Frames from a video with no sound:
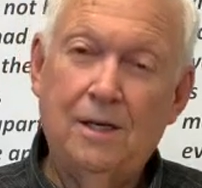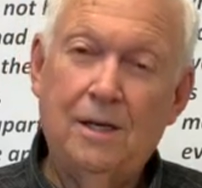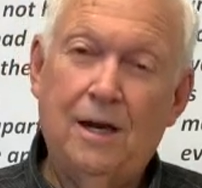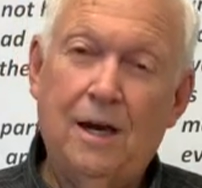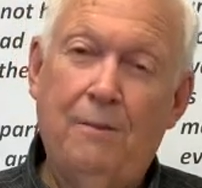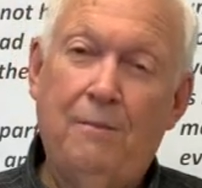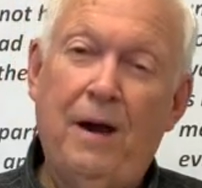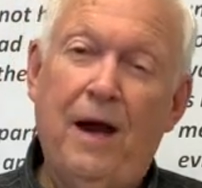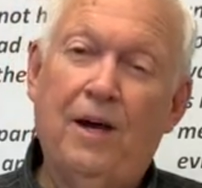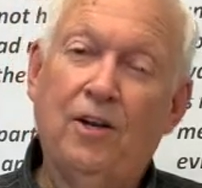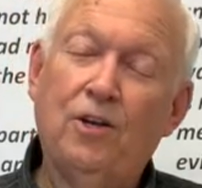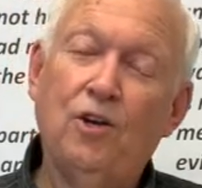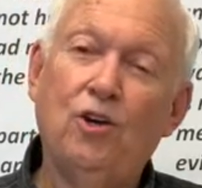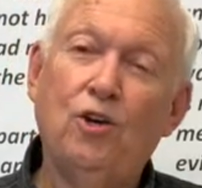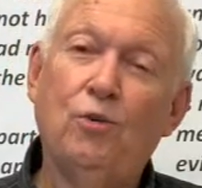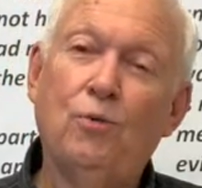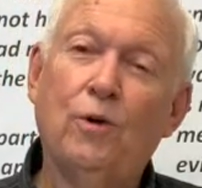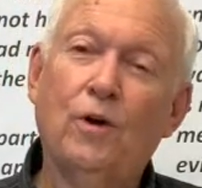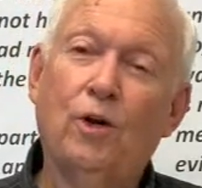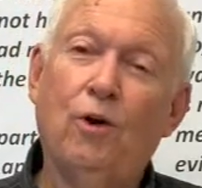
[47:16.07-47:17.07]
about who
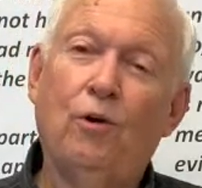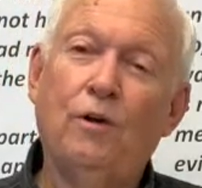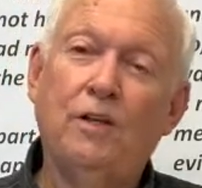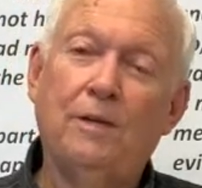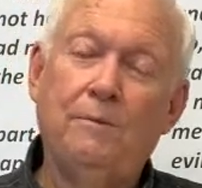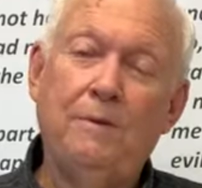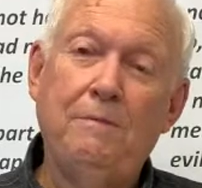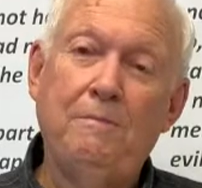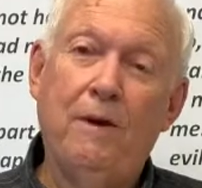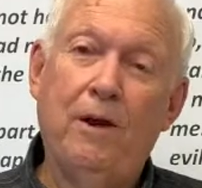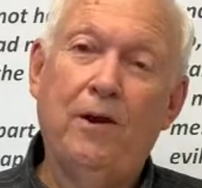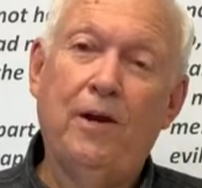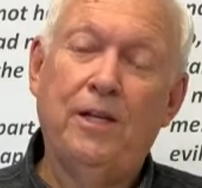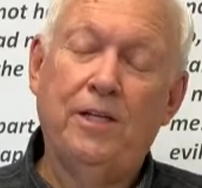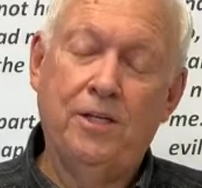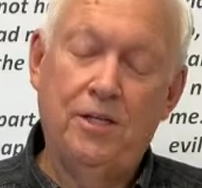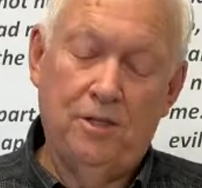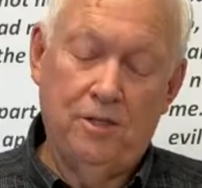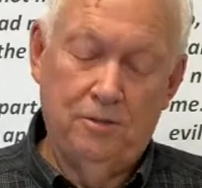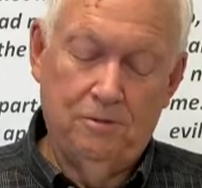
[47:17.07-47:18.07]
we're going to be married
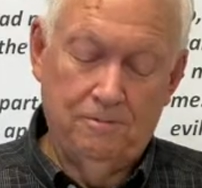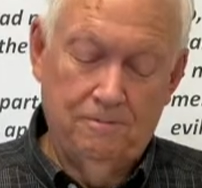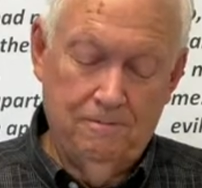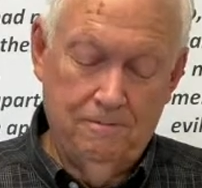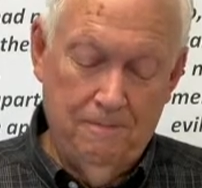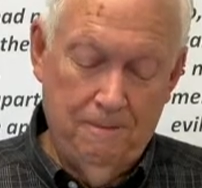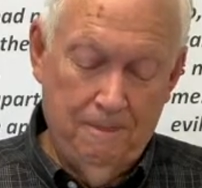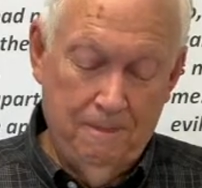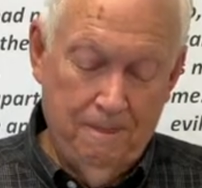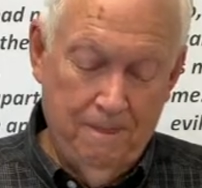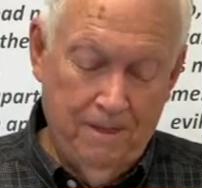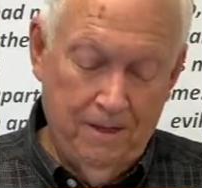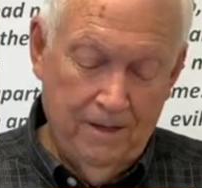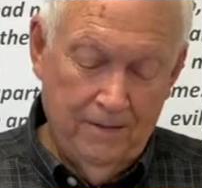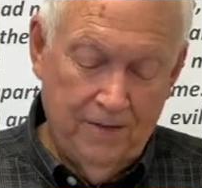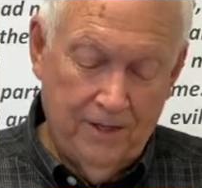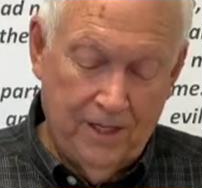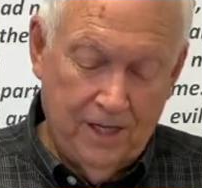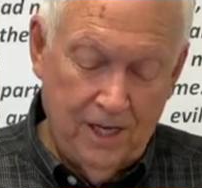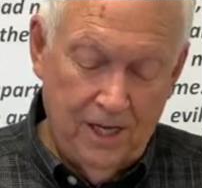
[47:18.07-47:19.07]
to.
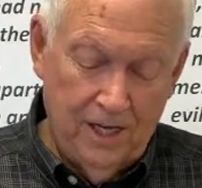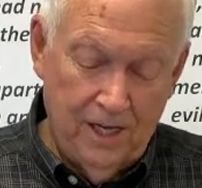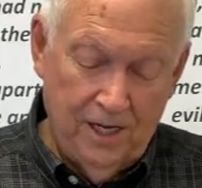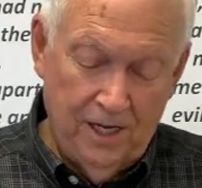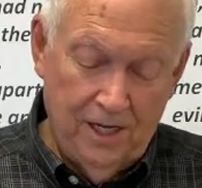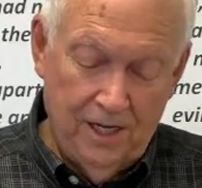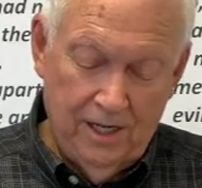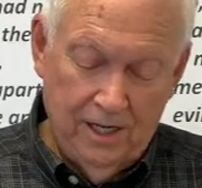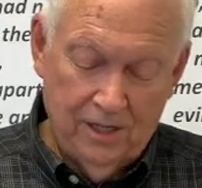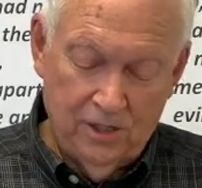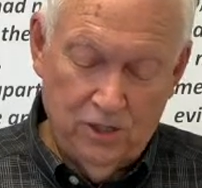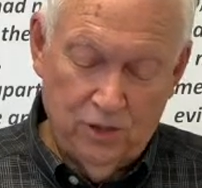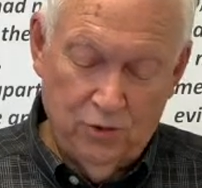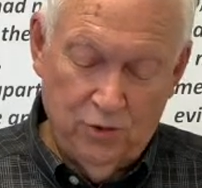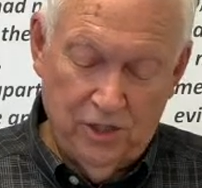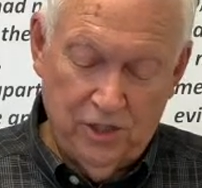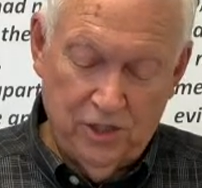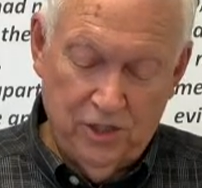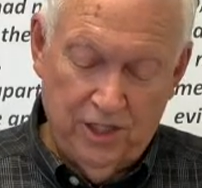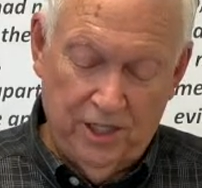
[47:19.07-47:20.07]
The key is
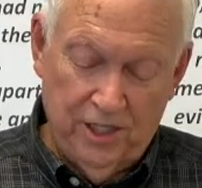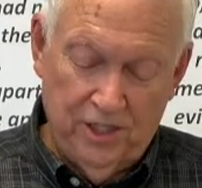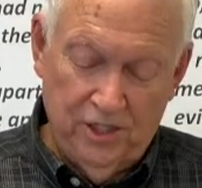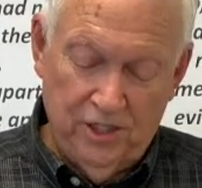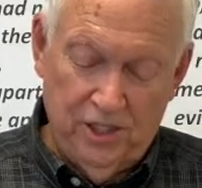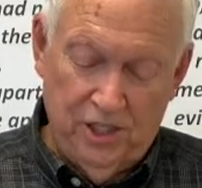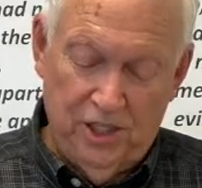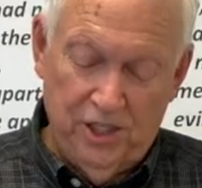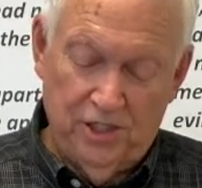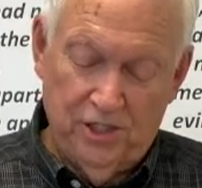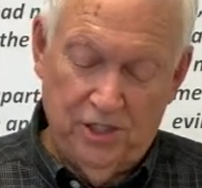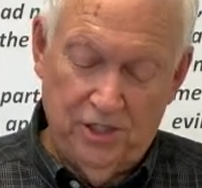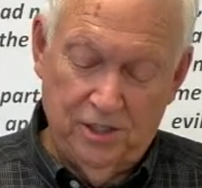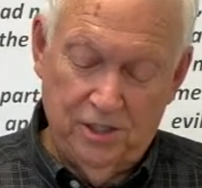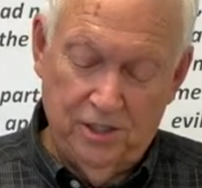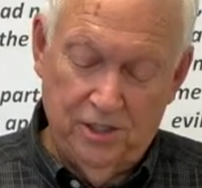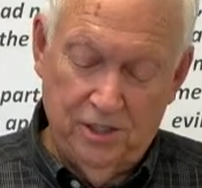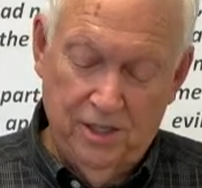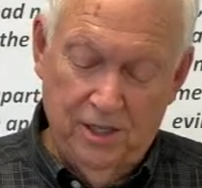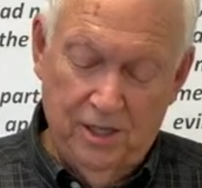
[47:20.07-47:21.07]
trusting in
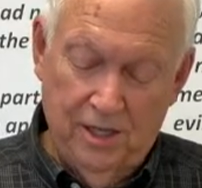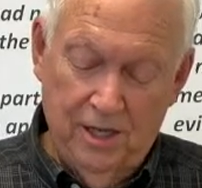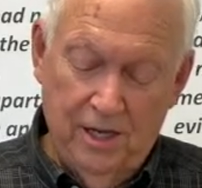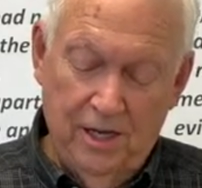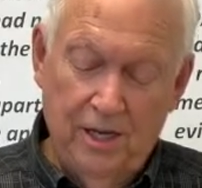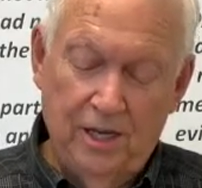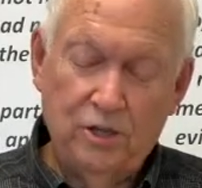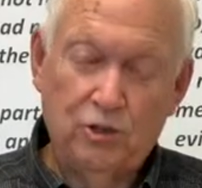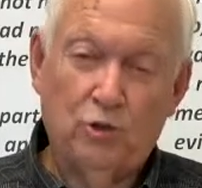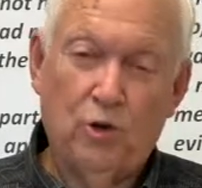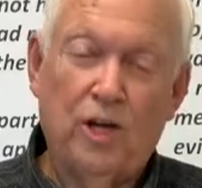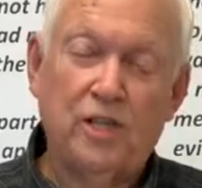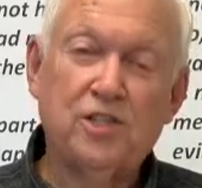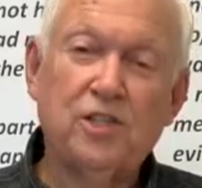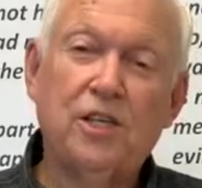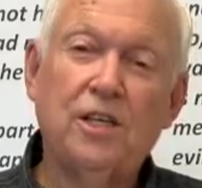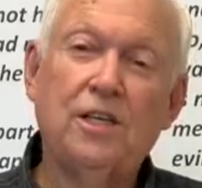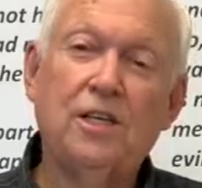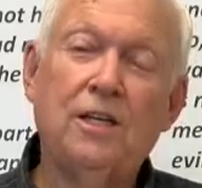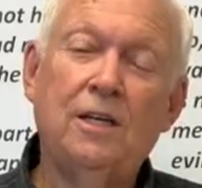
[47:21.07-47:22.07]
Jesus,
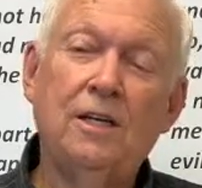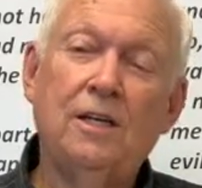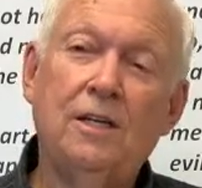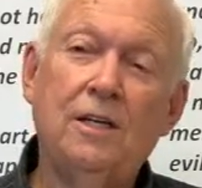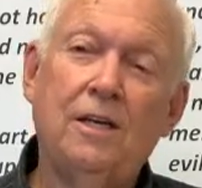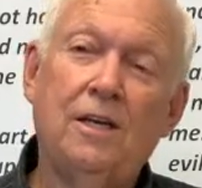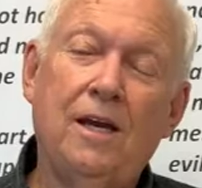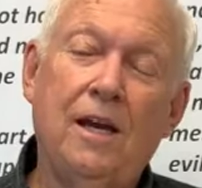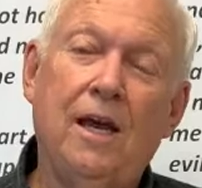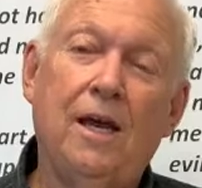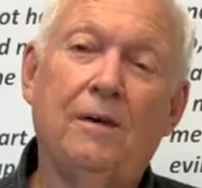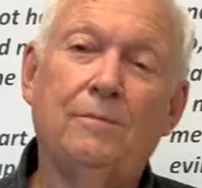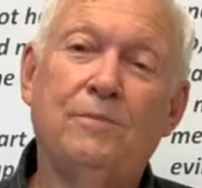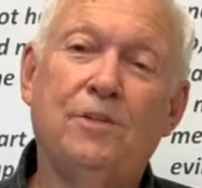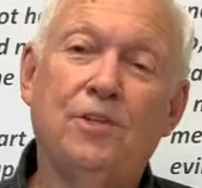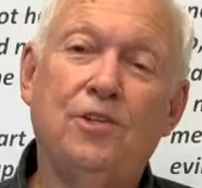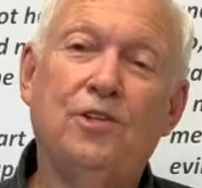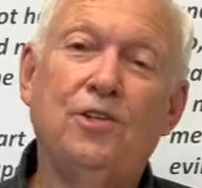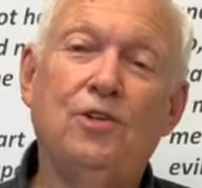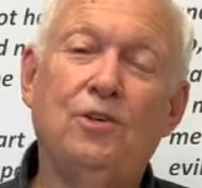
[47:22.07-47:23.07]
trusting him
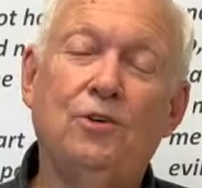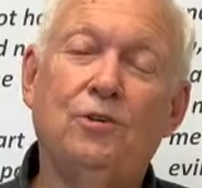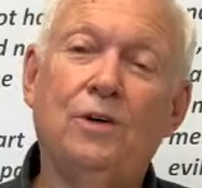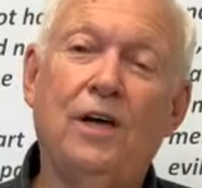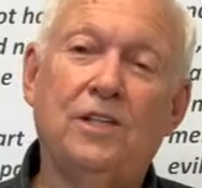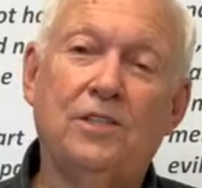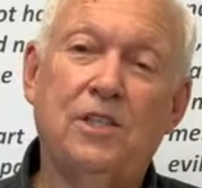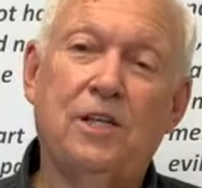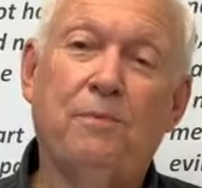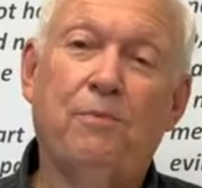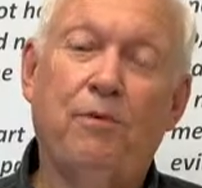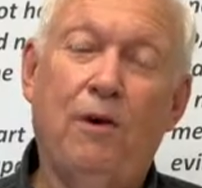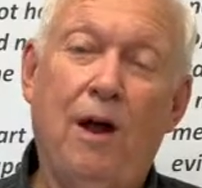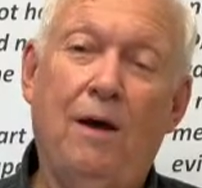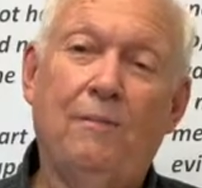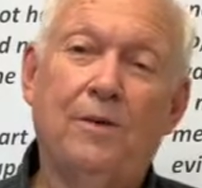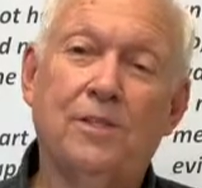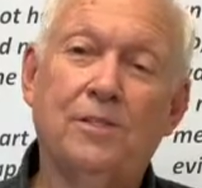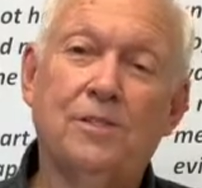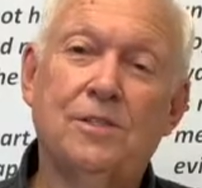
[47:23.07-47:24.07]
to do as he
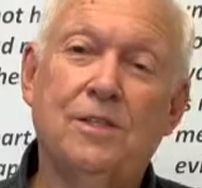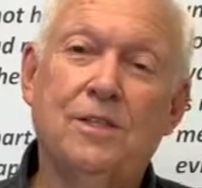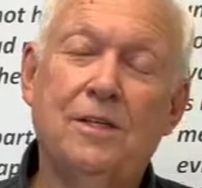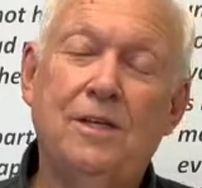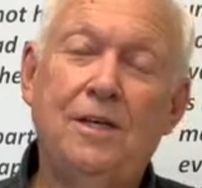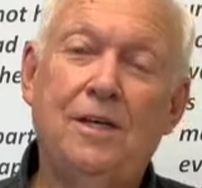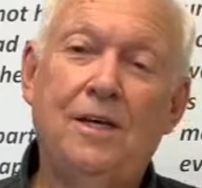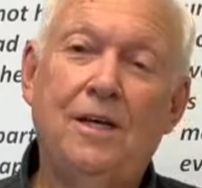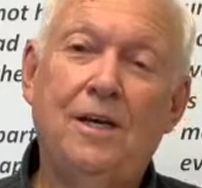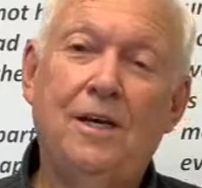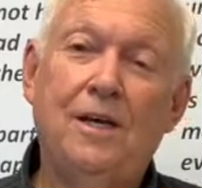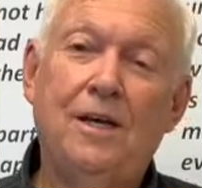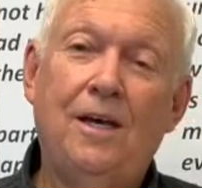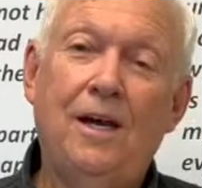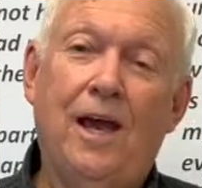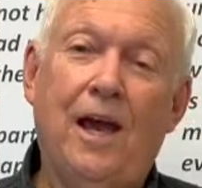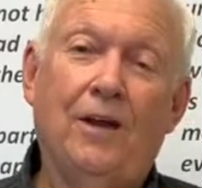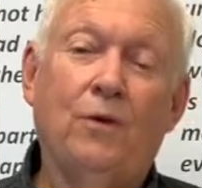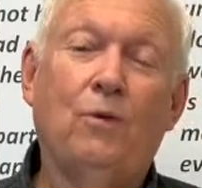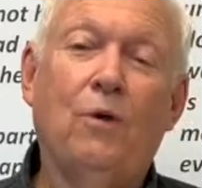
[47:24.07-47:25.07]
promised.
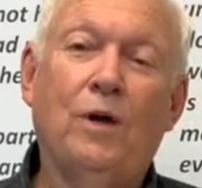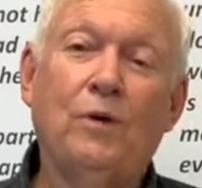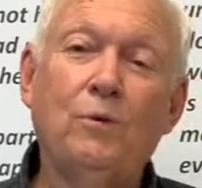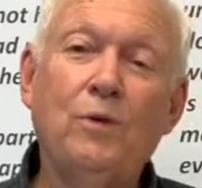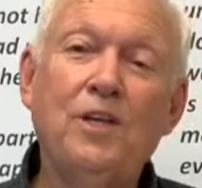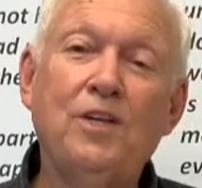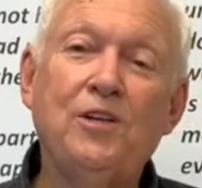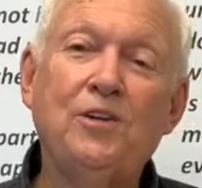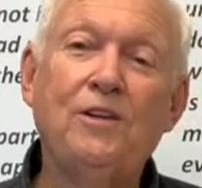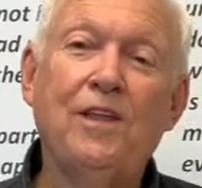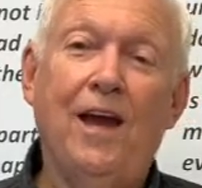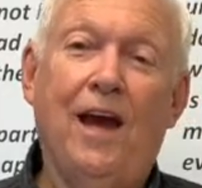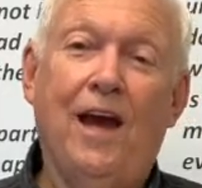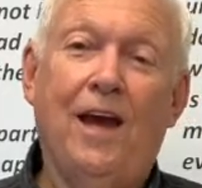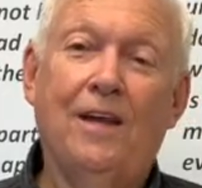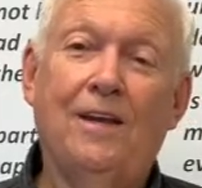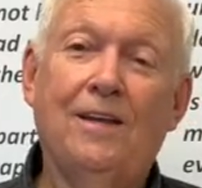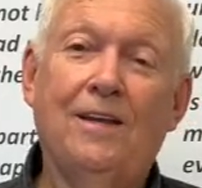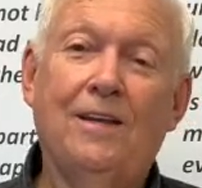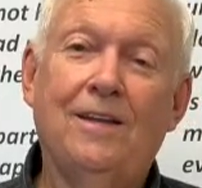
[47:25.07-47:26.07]
And when we do that,